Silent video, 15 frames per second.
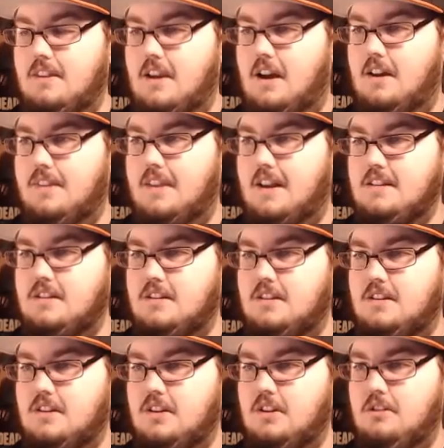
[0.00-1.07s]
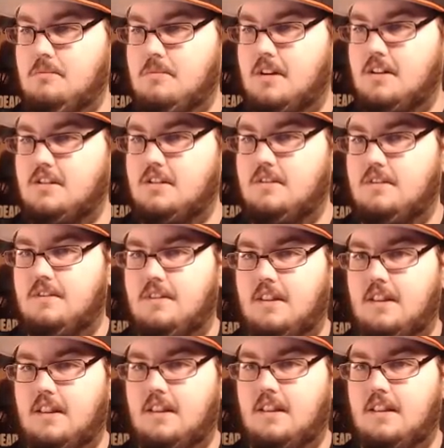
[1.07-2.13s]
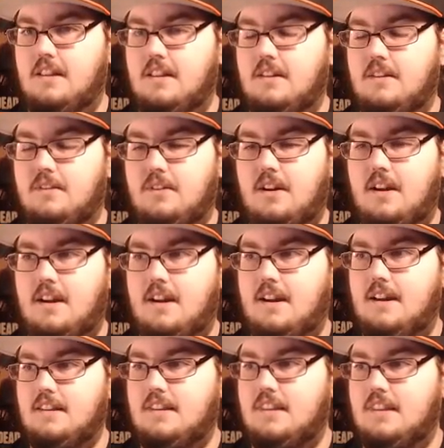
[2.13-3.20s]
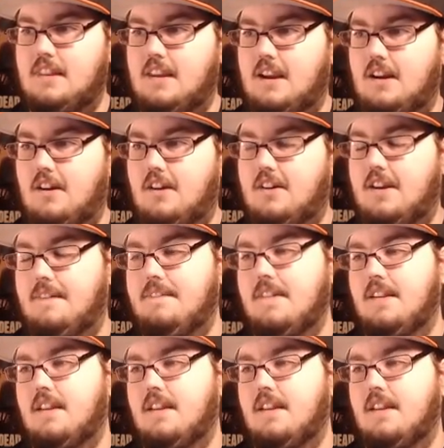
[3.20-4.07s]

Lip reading: No, that's too much. Right there. Okay.